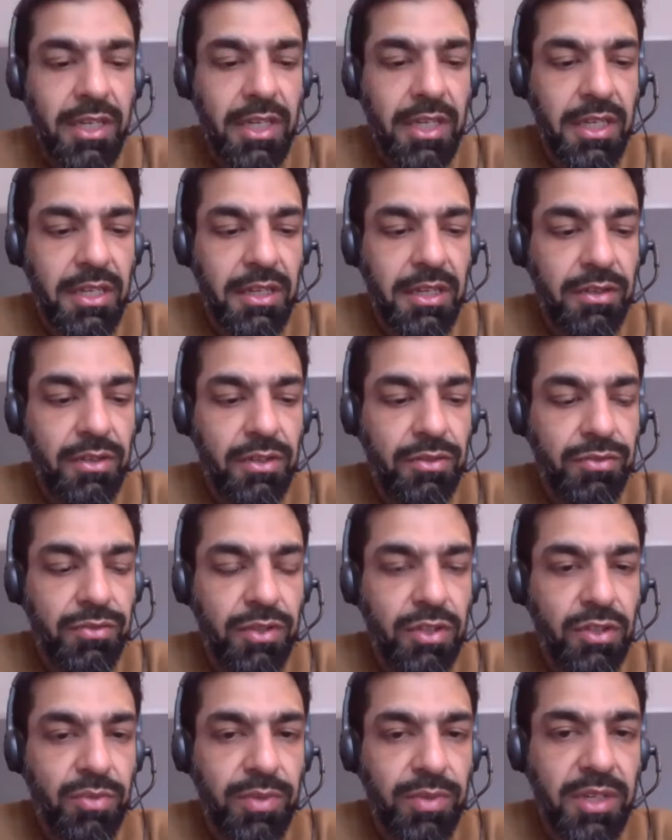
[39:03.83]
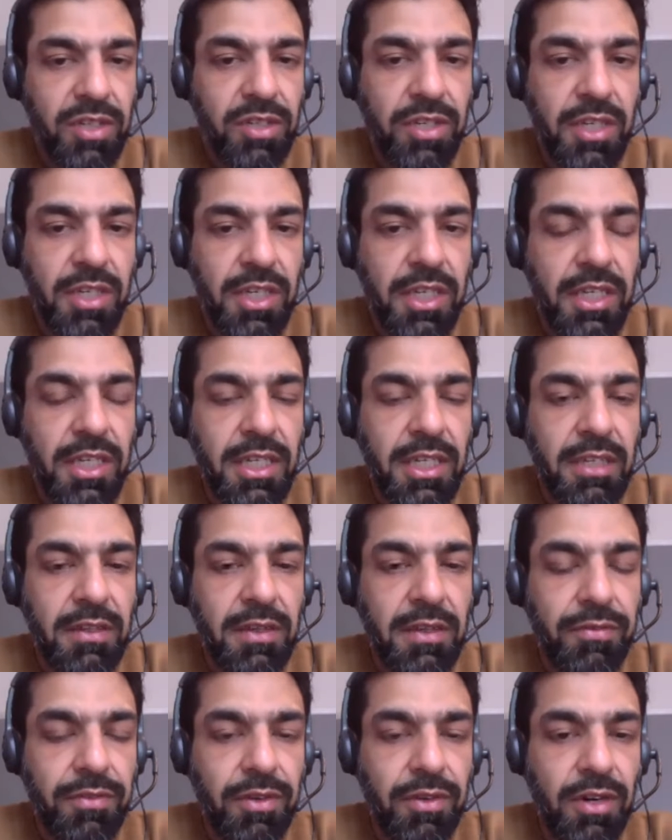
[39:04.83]
the route which
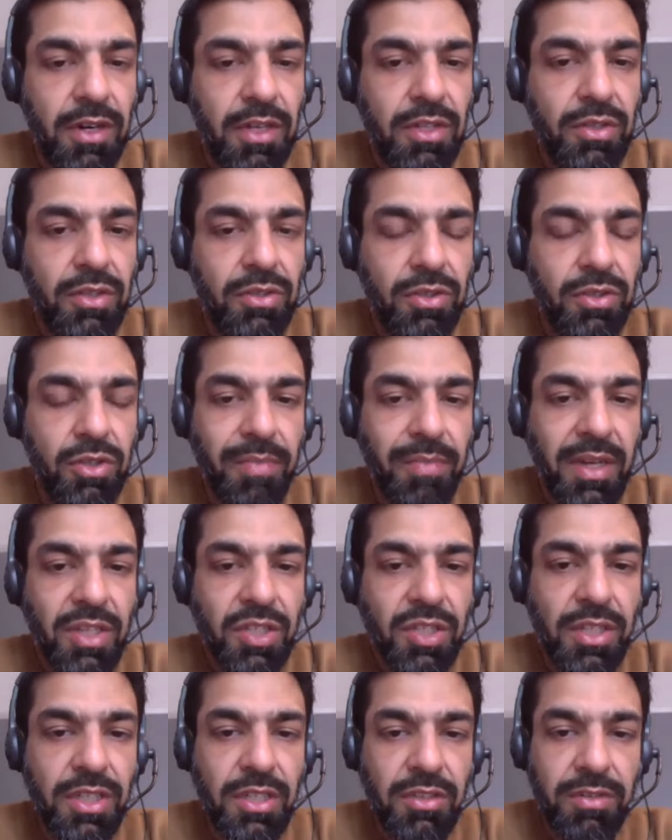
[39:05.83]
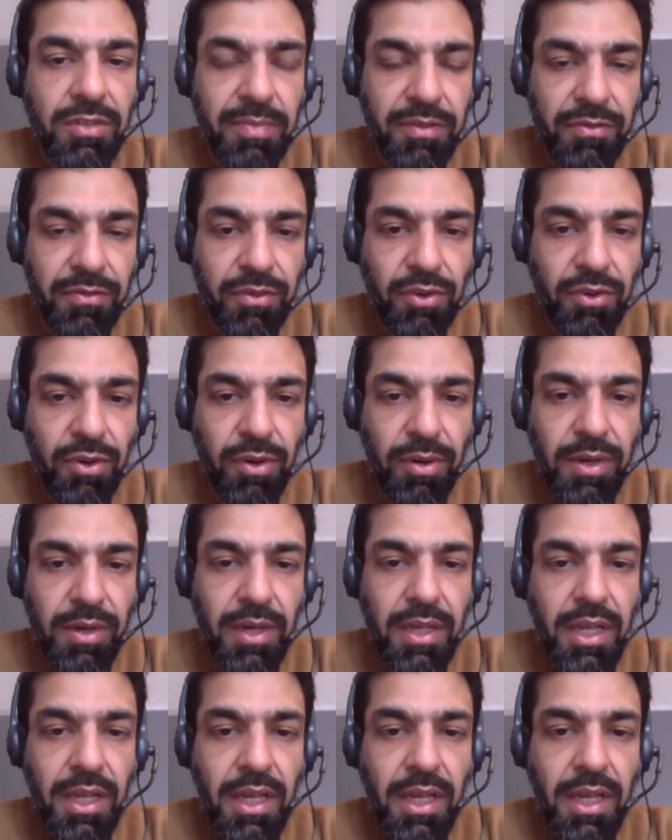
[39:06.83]
Farhan you mentioned before,